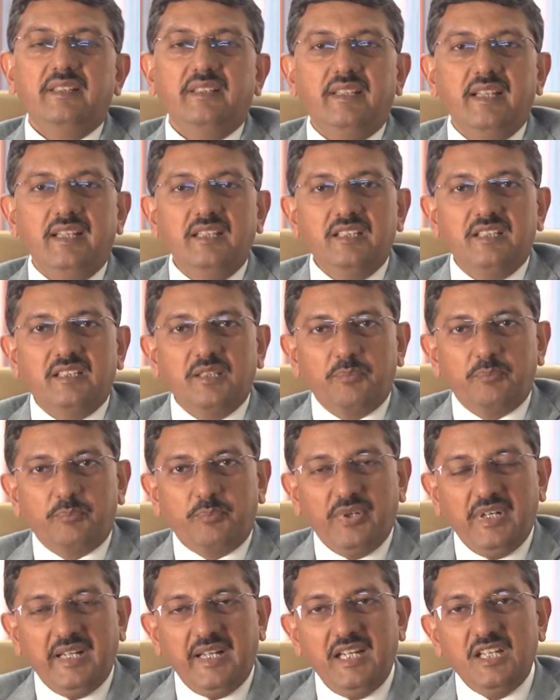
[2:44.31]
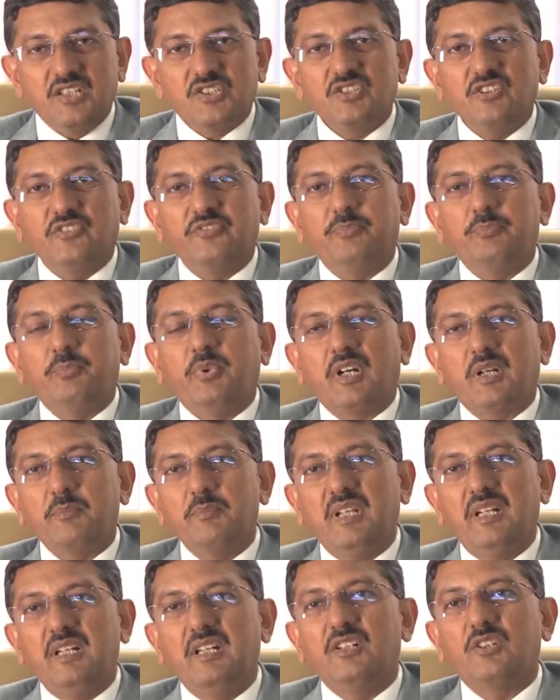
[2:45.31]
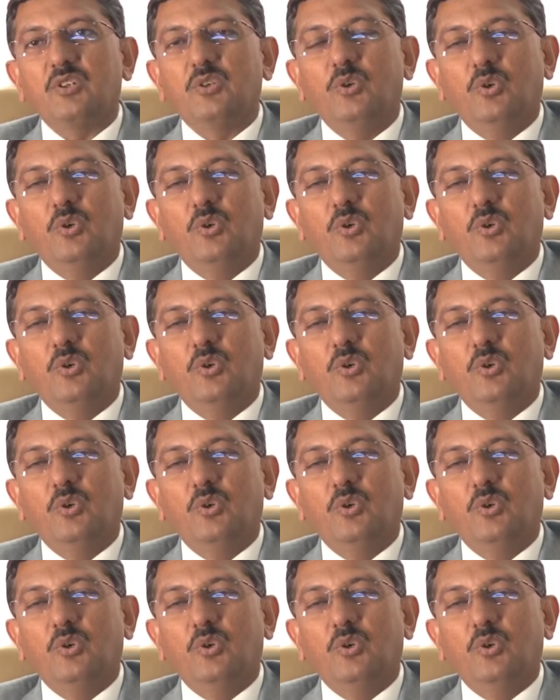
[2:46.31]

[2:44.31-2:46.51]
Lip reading: then the place of permanent